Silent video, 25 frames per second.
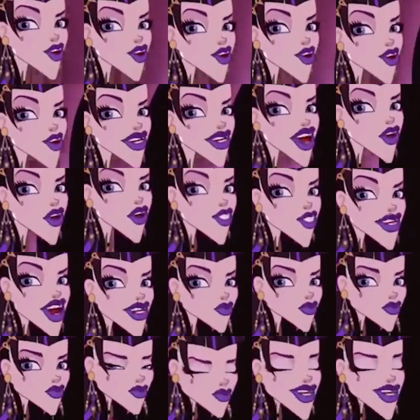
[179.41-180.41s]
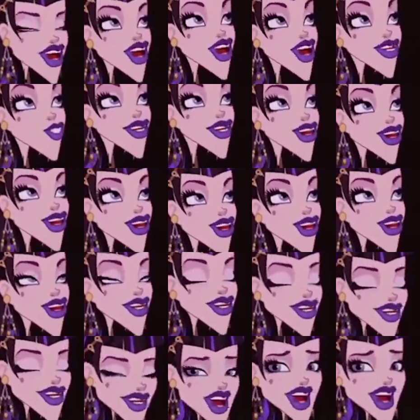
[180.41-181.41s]
We're here to model.
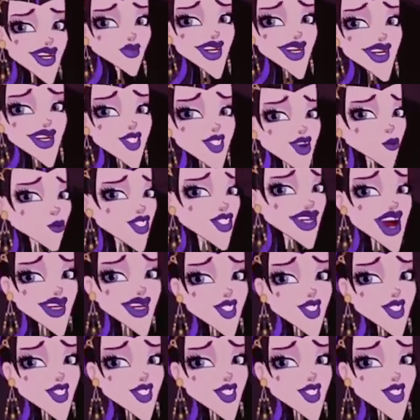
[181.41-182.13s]
I mean, you